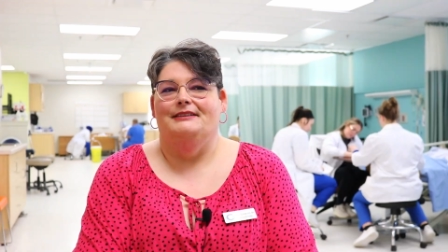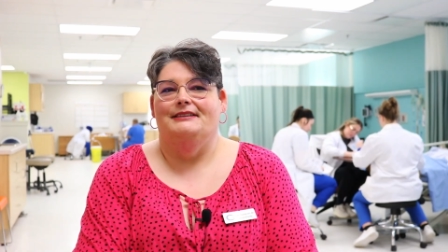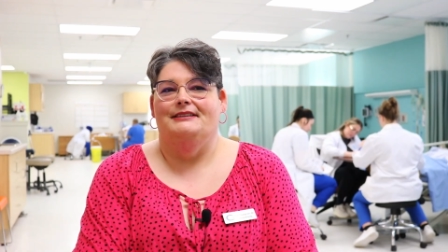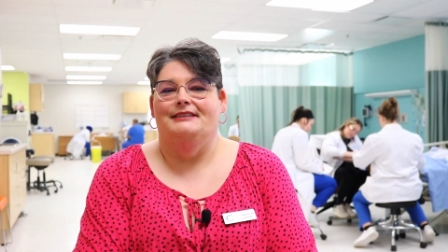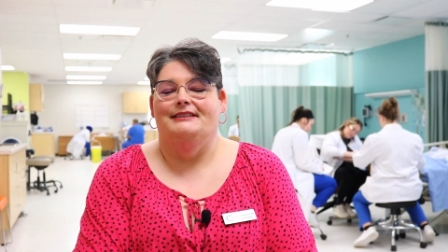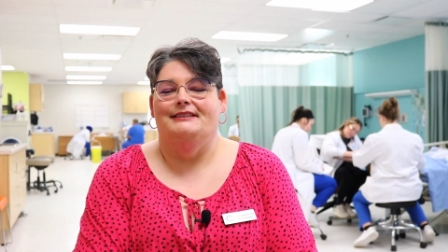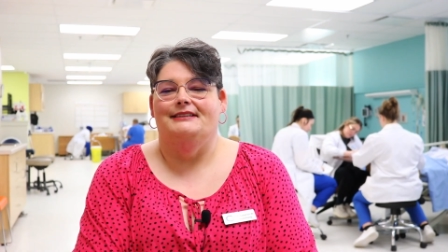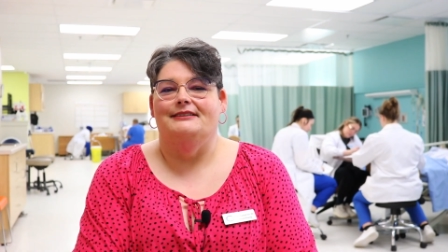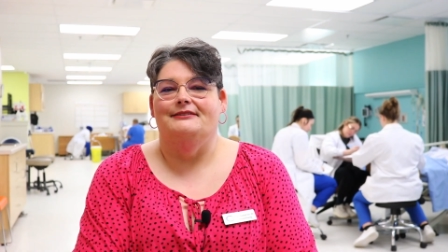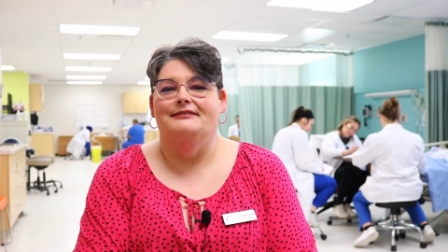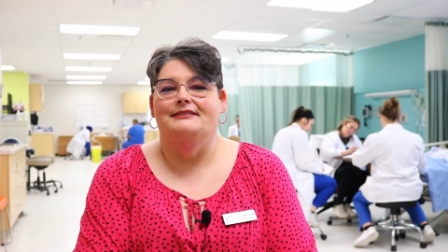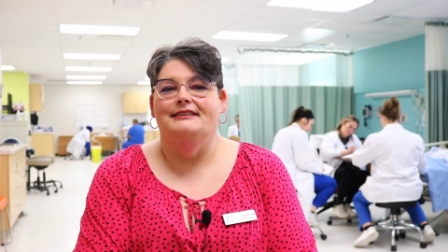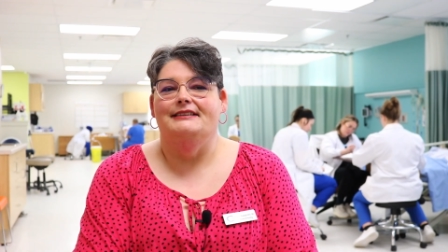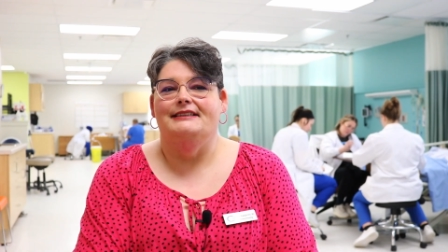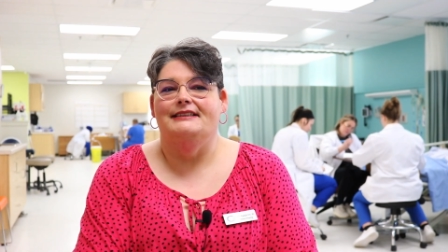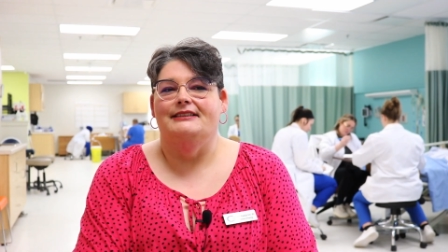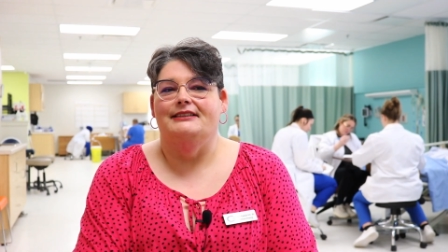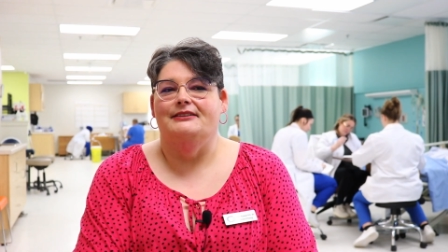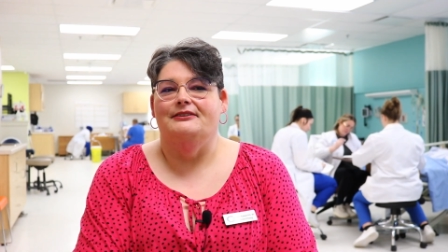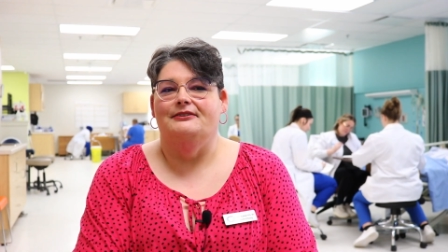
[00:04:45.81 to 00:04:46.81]

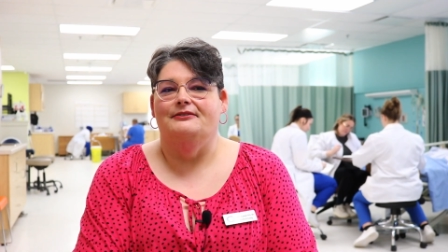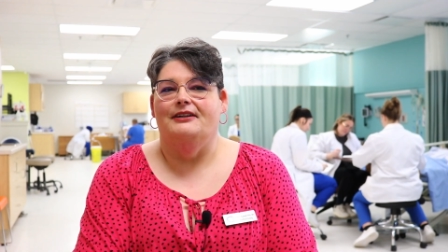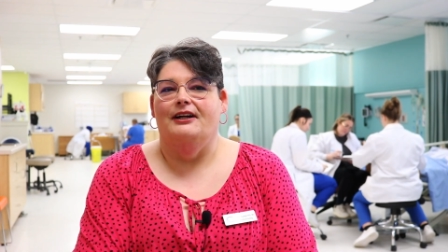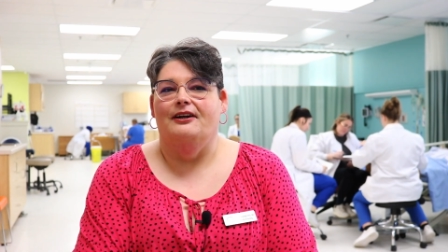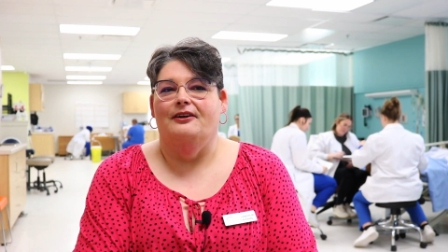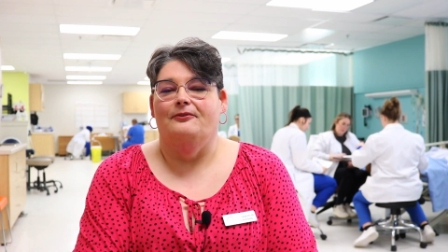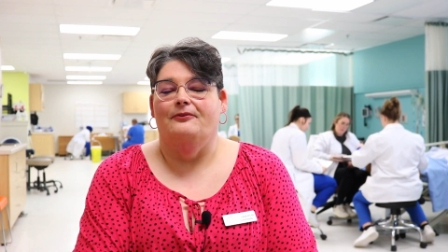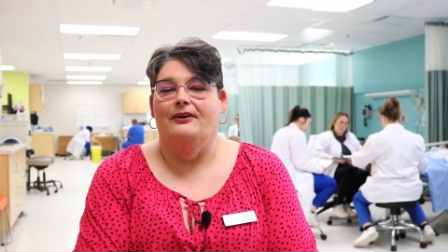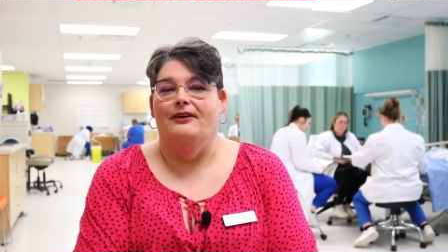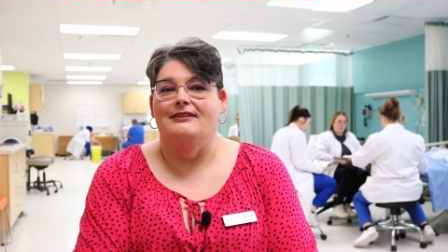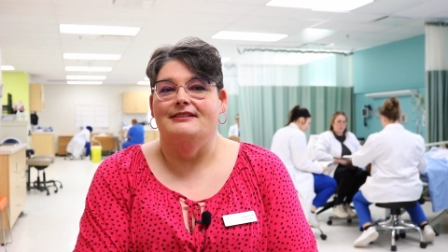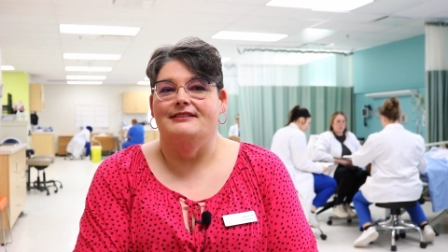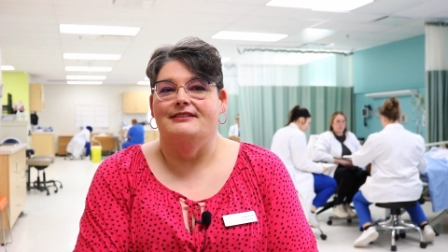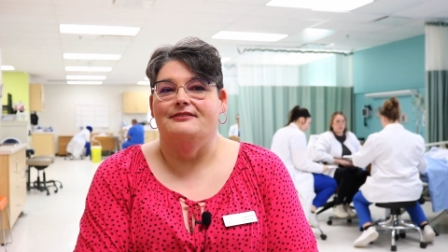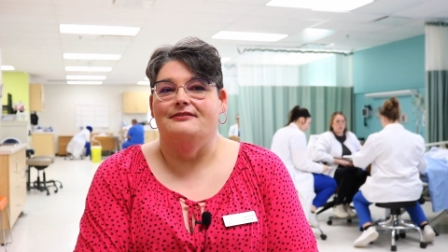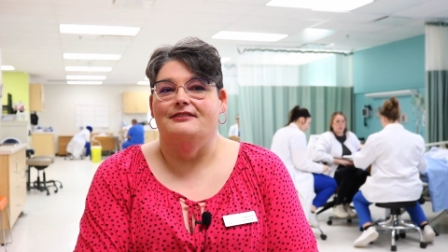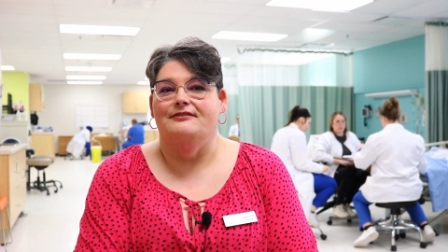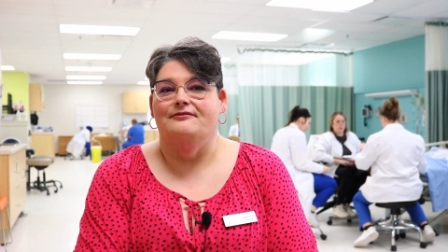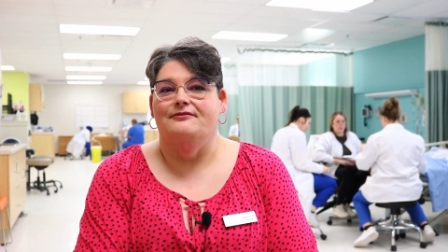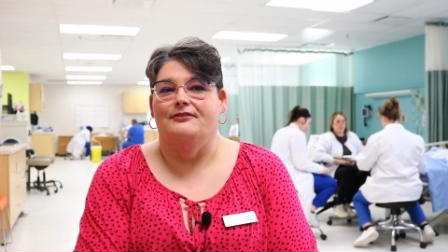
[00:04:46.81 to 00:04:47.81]
Students who are well
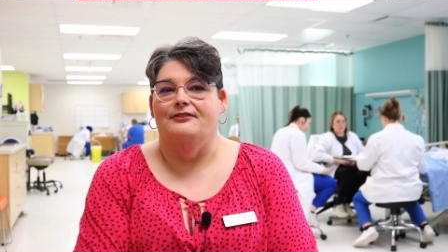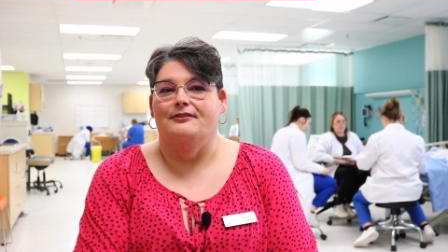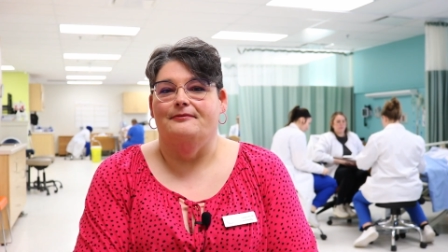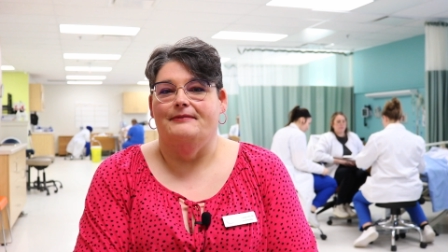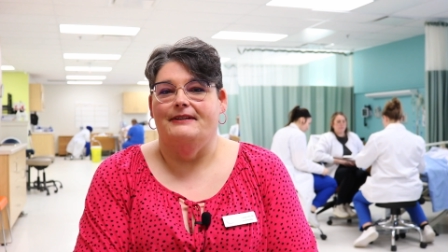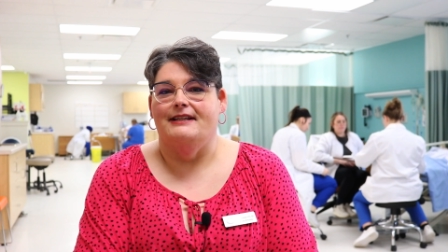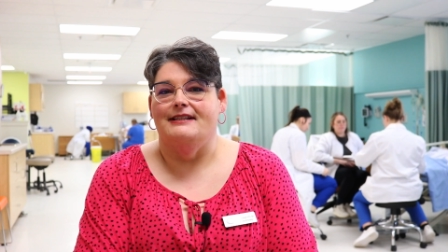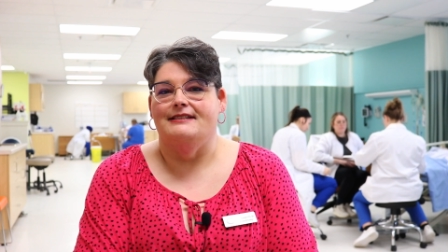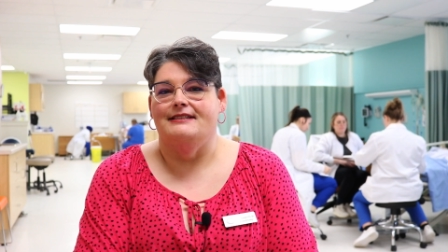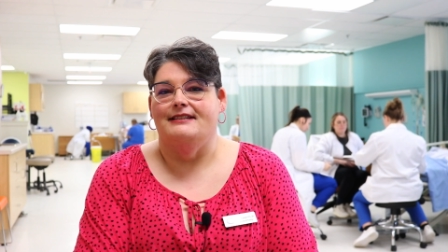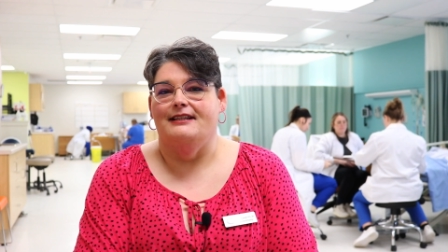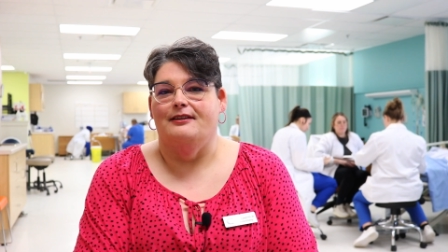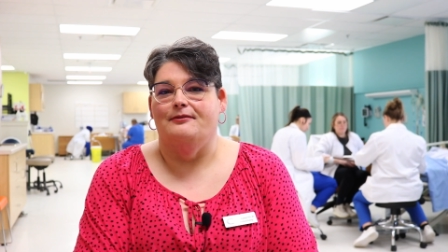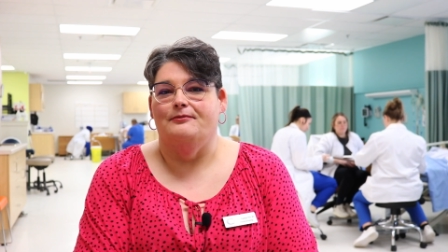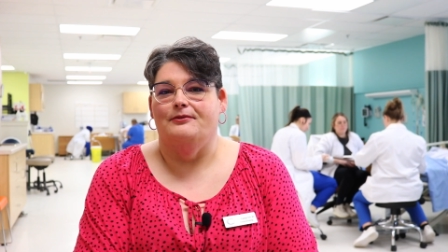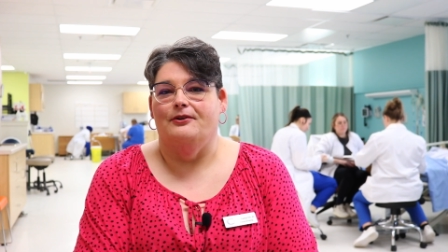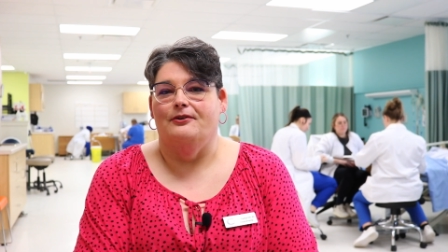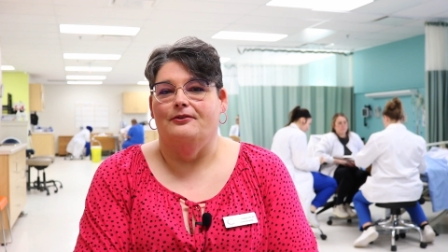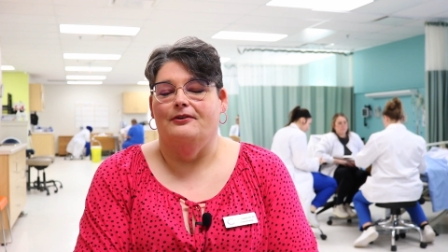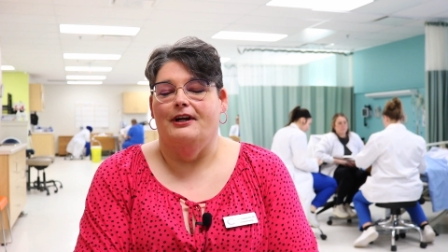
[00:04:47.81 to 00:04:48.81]
suited for the
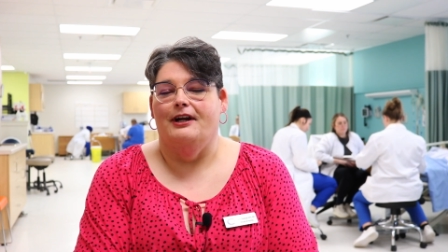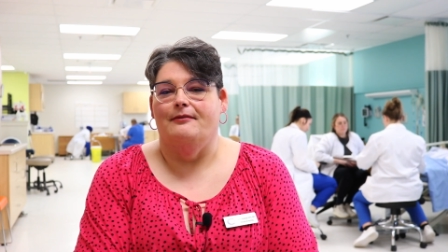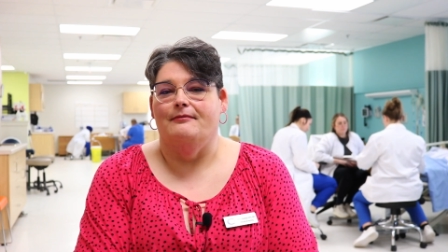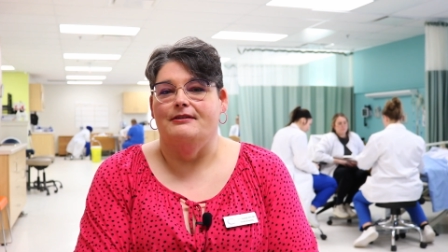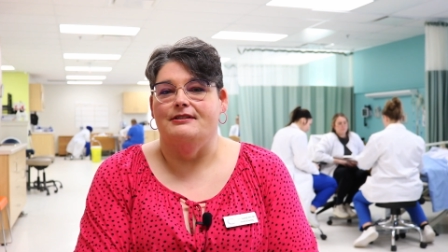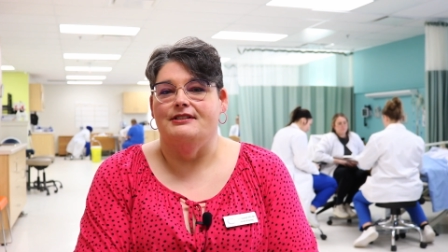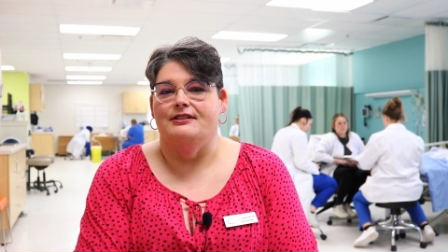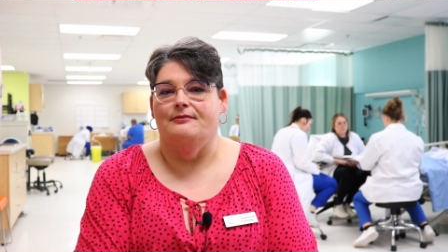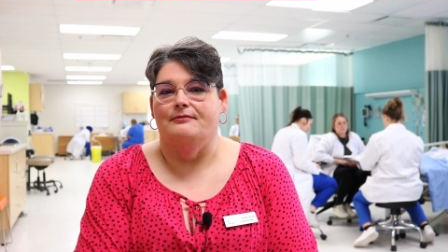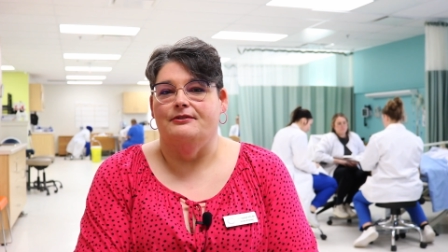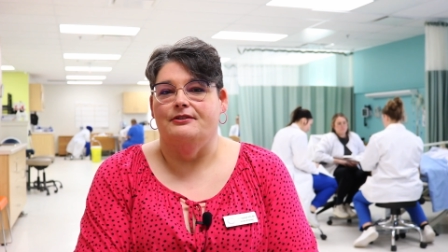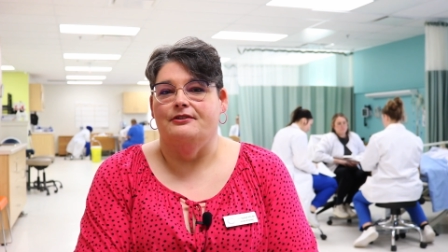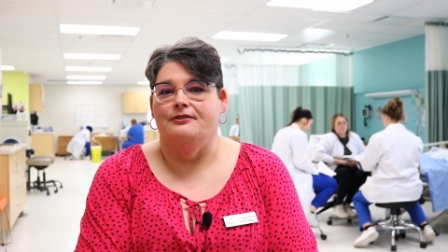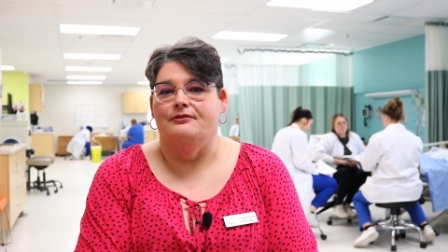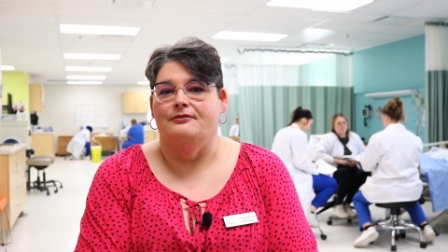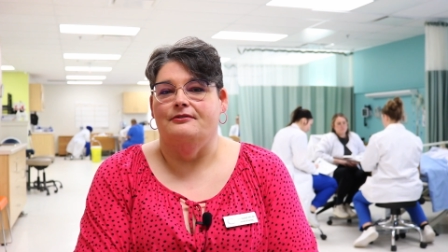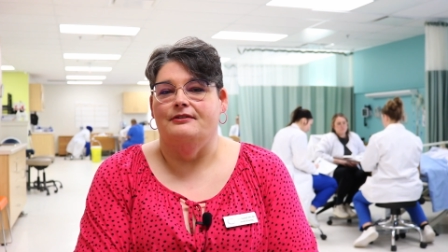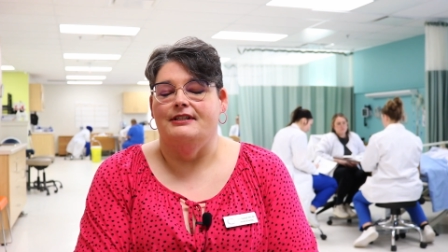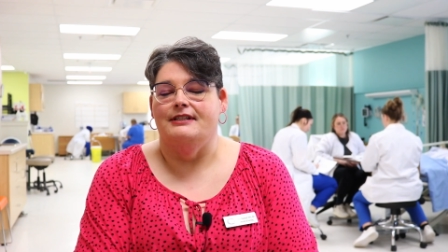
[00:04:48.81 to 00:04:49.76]
BSCN program are someone who